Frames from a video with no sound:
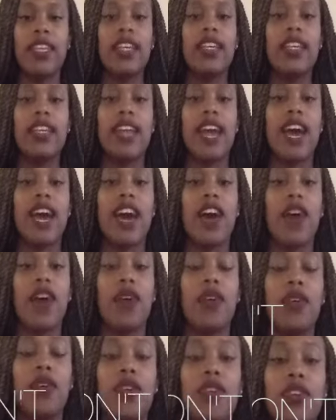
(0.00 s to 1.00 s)

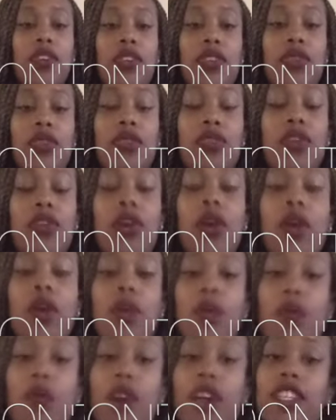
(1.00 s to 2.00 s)
Now, you don't
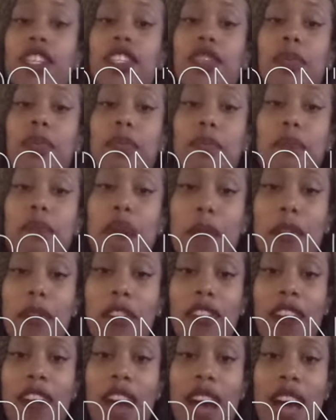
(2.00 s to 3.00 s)
want to
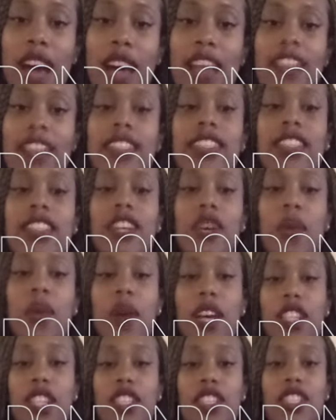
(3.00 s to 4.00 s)
memorize the
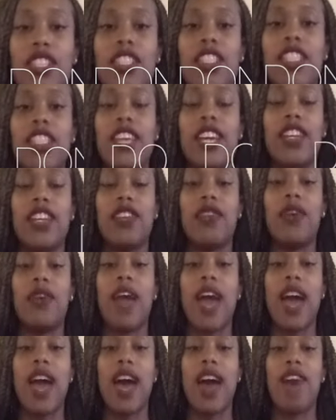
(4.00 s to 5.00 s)
questions that you
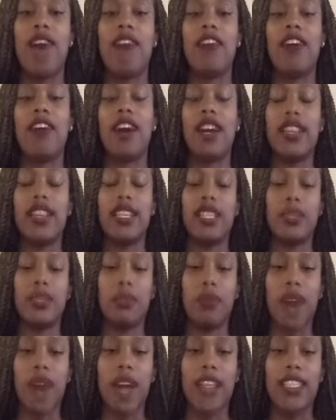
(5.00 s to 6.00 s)
have on these
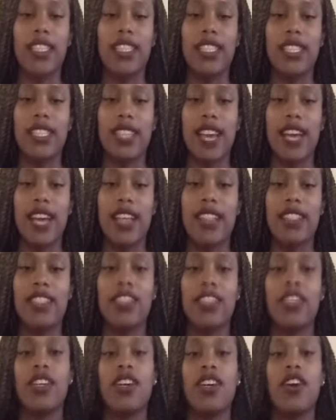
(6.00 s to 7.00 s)
practice
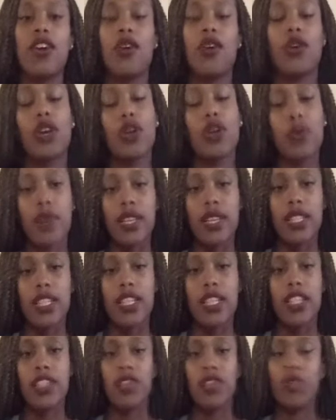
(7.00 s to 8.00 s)
tests or
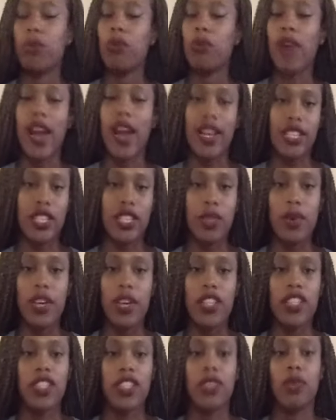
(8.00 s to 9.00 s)
quizzes or practice
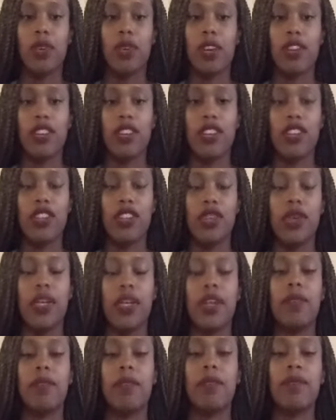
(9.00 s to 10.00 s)
questions, whatever you're
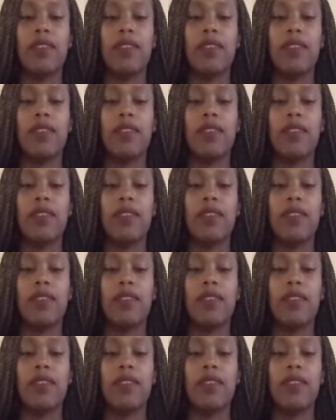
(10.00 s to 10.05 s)
doing.